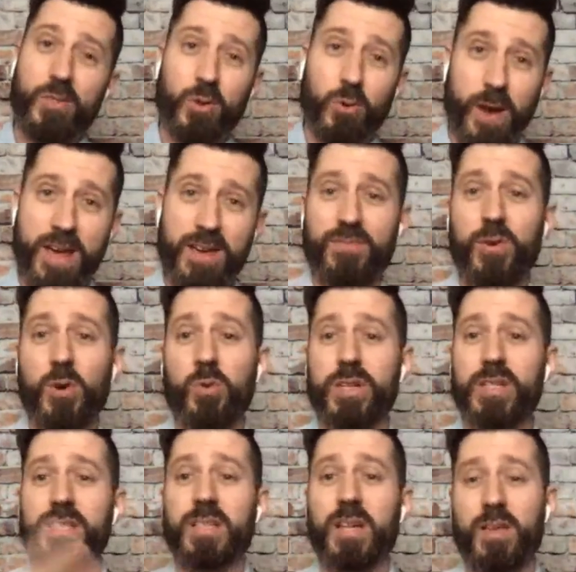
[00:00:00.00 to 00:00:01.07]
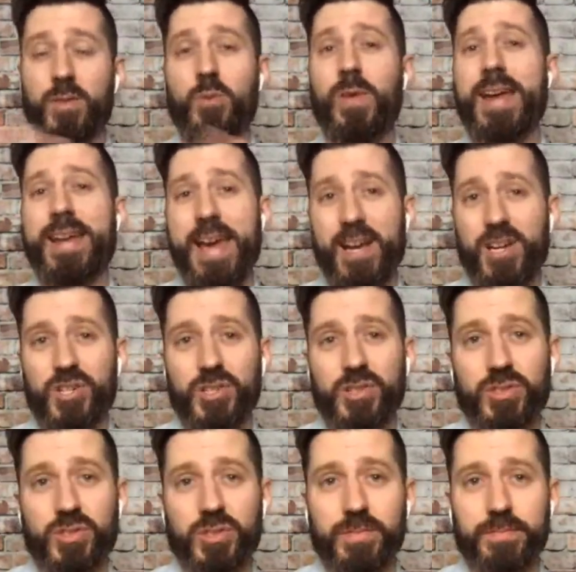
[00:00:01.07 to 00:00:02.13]
the right focus, and the right
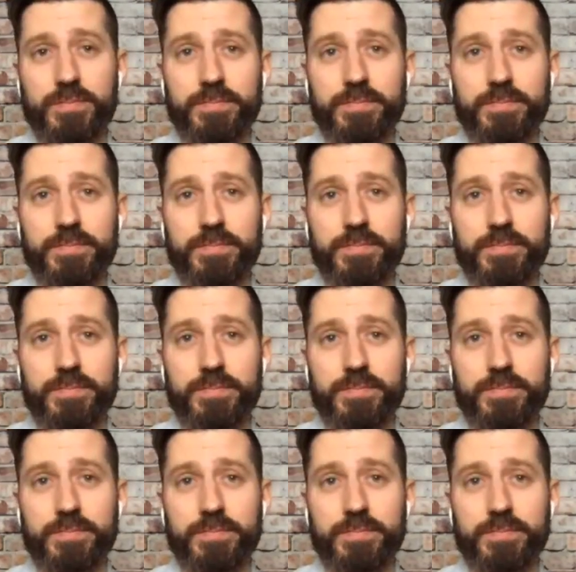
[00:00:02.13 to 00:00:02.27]
actions.